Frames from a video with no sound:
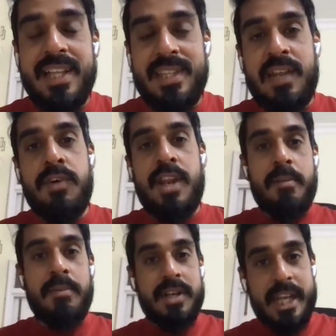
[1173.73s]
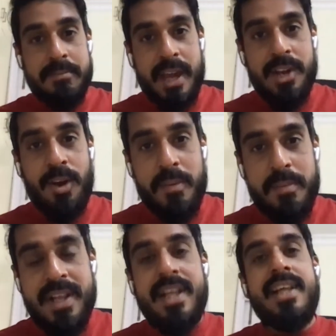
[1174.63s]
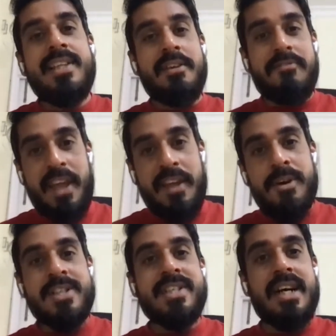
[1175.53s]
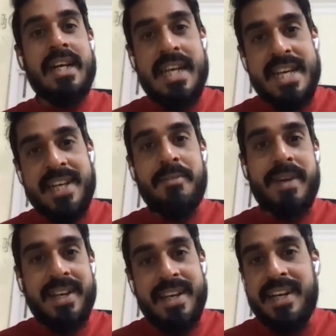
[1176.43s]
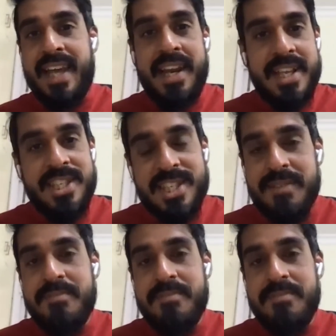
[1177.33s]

That when I'm turning my knob, the flame was earlier coming till 10 inch,